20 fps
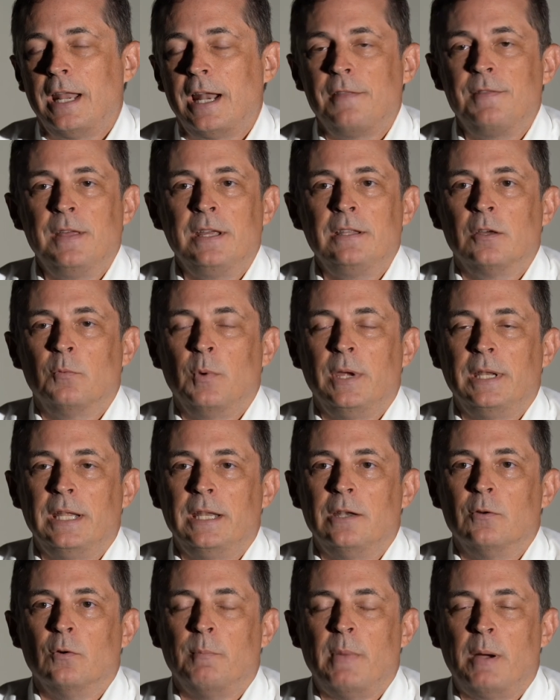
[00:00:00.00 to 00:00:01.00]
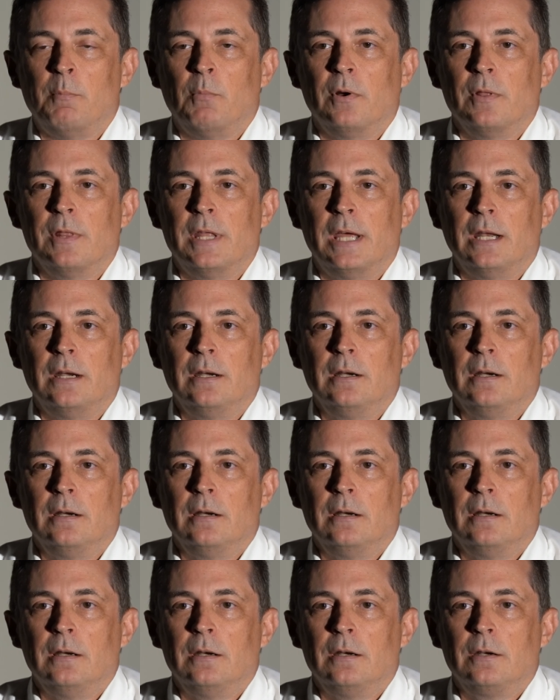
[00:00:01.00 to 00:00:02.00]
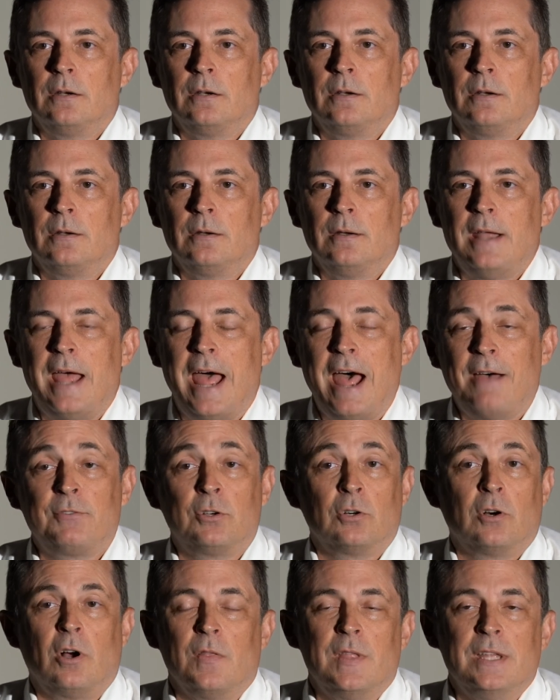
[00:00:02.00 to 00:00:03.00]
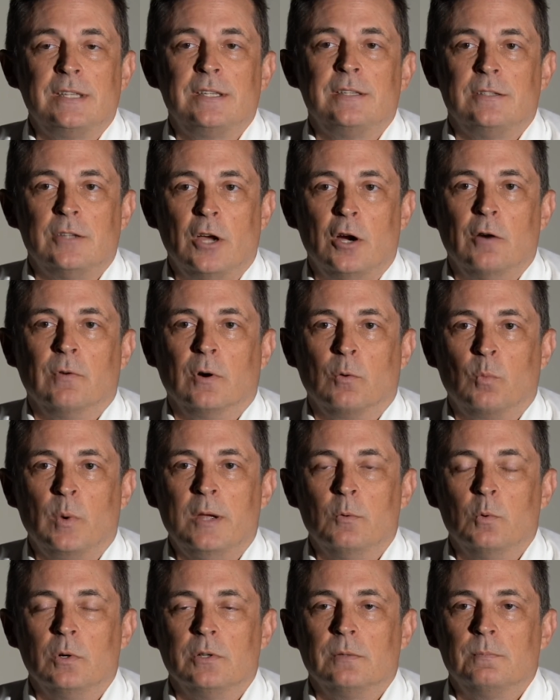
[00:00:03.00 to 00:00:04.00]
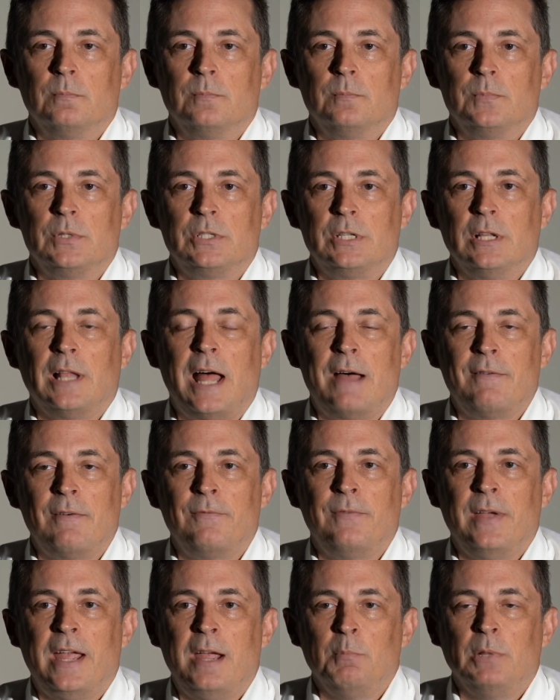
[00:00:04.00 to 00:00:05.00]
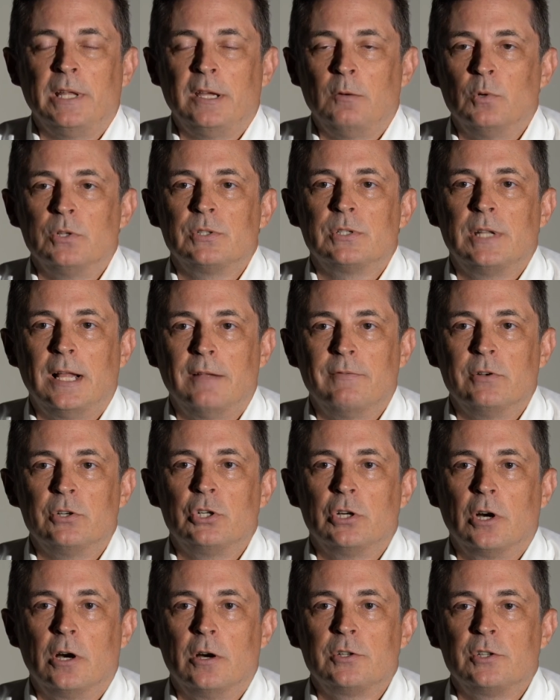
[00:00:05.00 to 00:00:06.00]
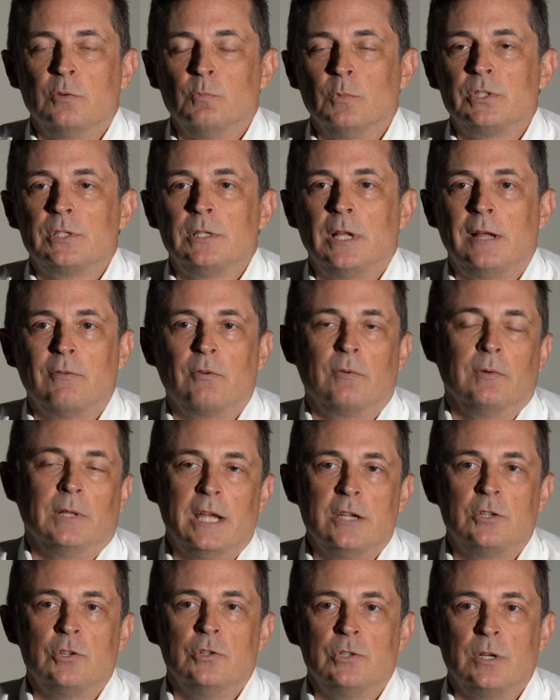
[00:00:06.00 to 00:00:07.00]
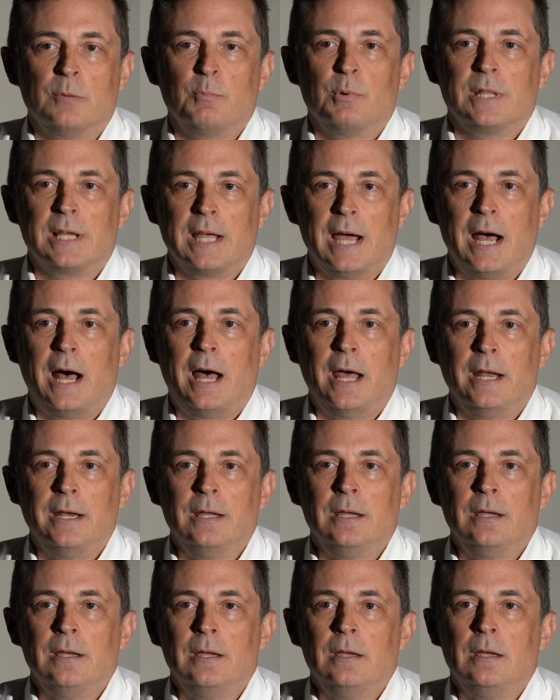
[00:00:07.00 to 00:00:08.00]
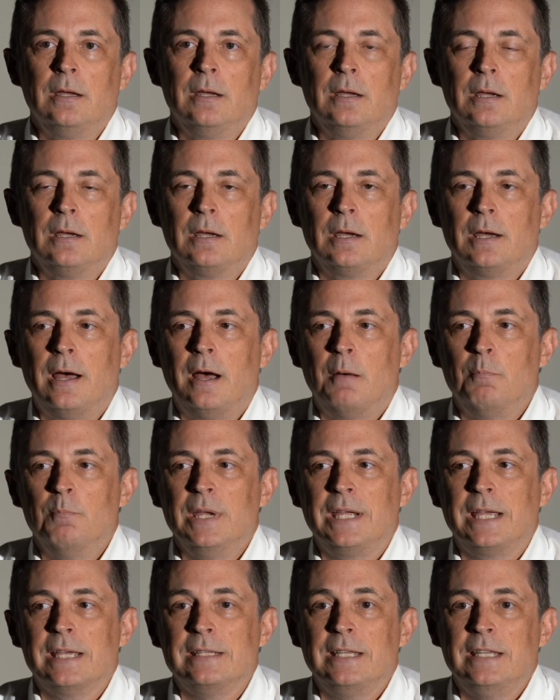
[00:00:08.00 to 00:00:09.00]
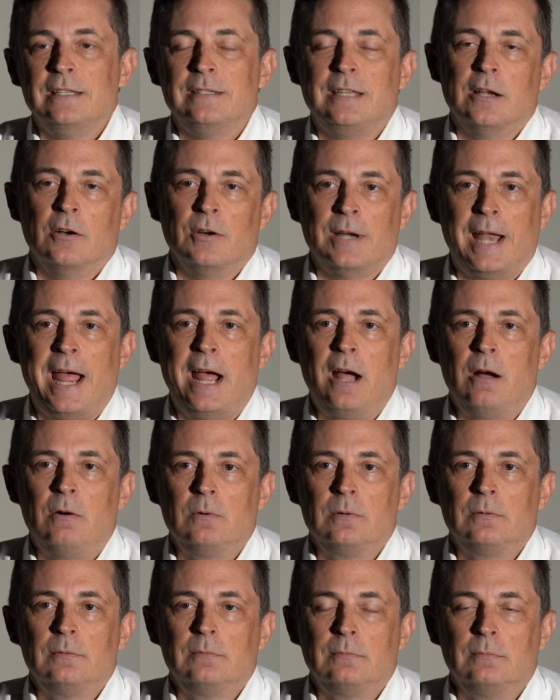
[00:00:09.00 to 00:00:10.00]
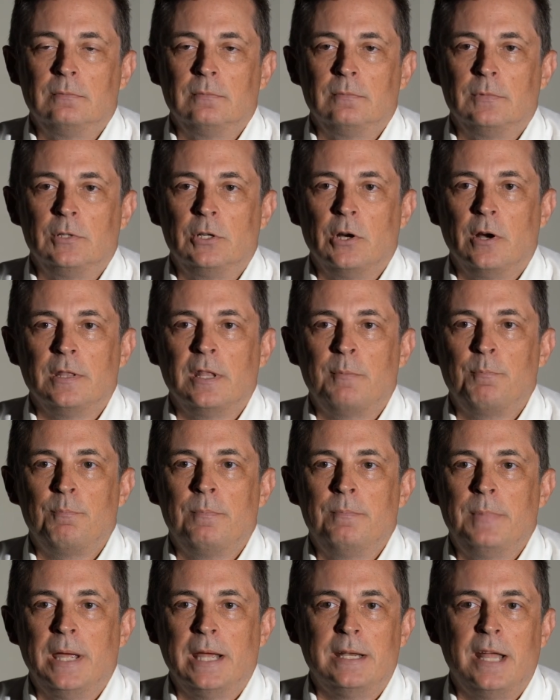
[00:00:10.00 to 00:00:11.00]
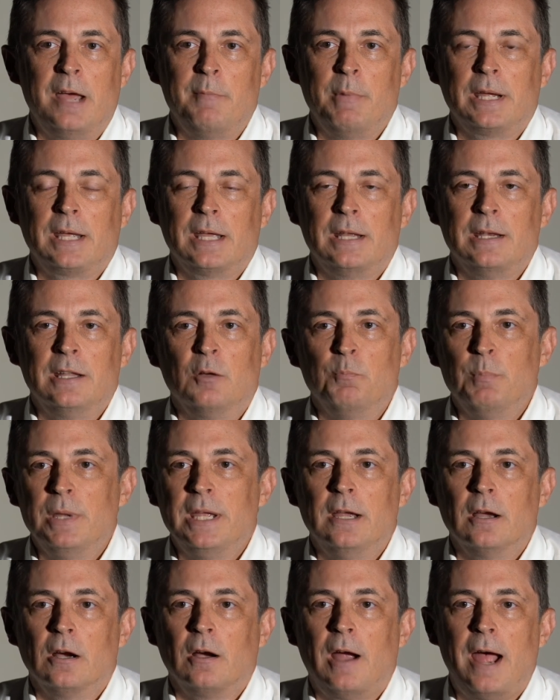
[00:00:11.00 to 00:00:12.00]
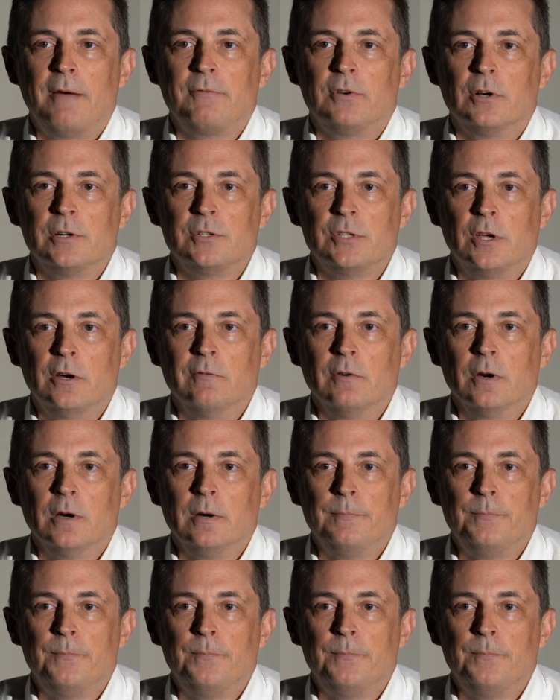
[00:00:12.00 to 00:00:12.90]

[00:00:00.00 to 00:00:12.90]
I think that we need to remember that after all this is over, we will still have a family and we'll still have a church and we'll still have a relationship with God, because he's here now during the pandemic and he'll be here after it's over.